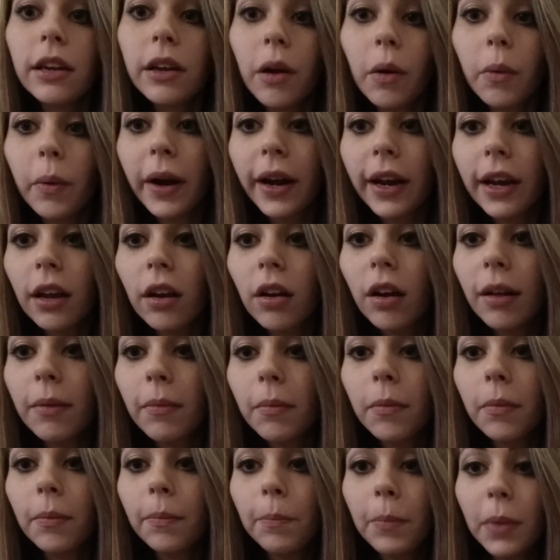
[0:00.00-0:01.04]
you know, working
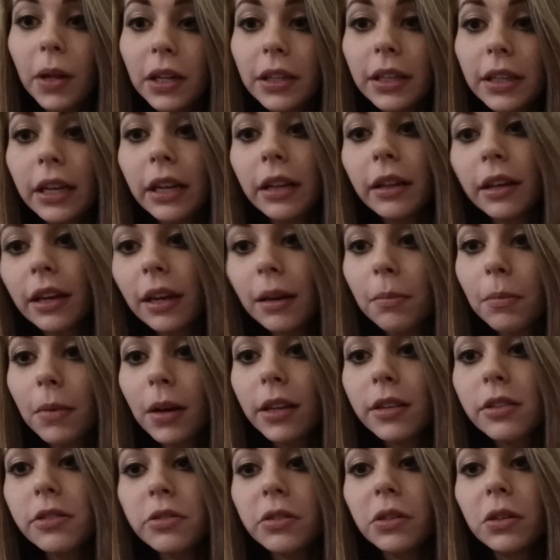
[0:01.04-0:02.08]
on building lean
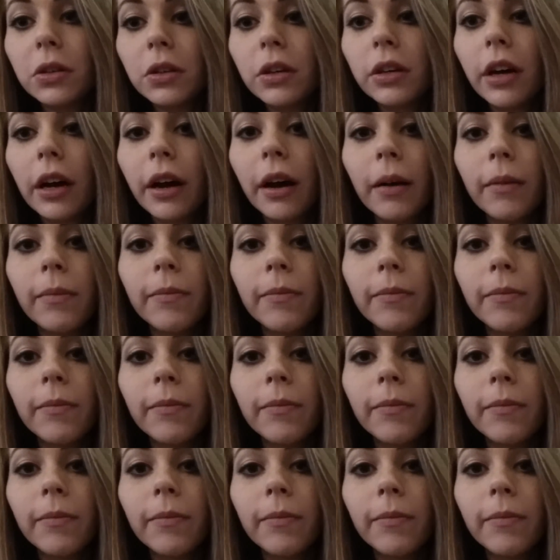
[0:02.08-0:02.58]
muscle,